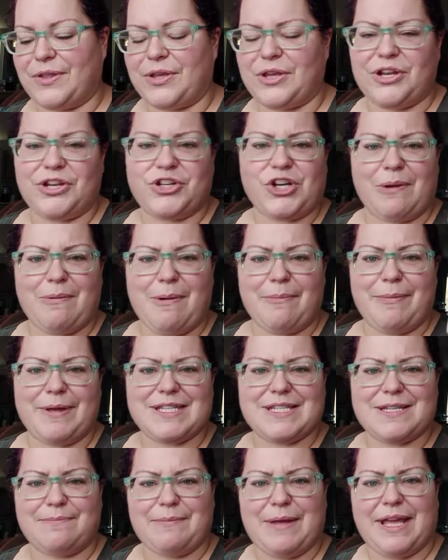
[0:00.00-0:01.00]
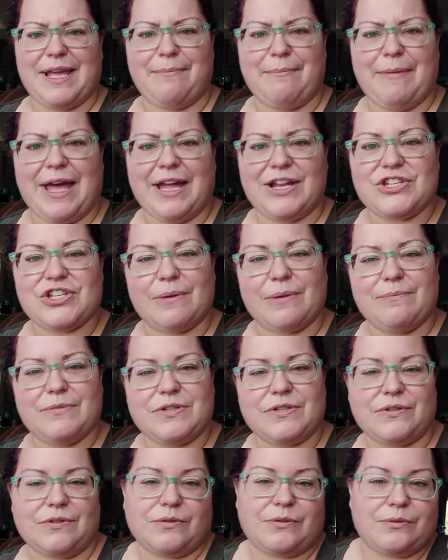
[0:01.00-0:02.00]
try my best to make it match up
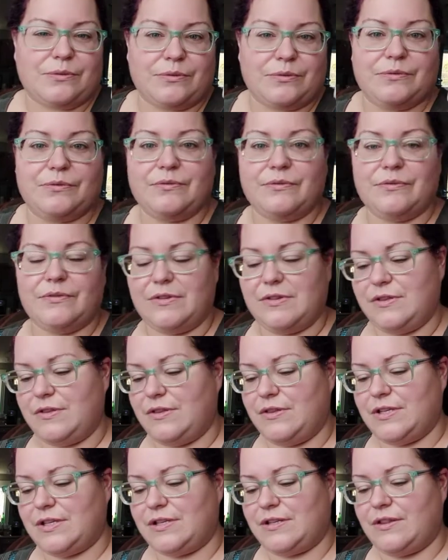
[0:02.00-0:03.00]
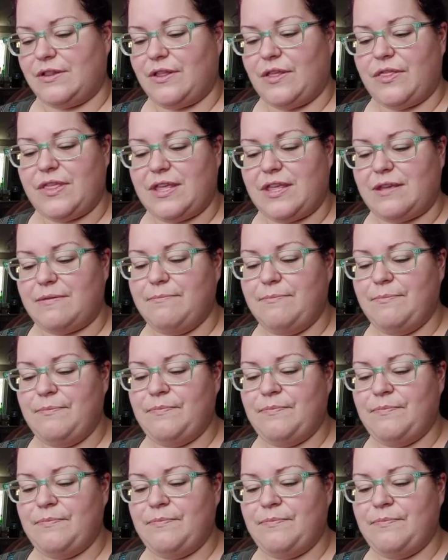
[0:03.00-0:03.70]
to the theme.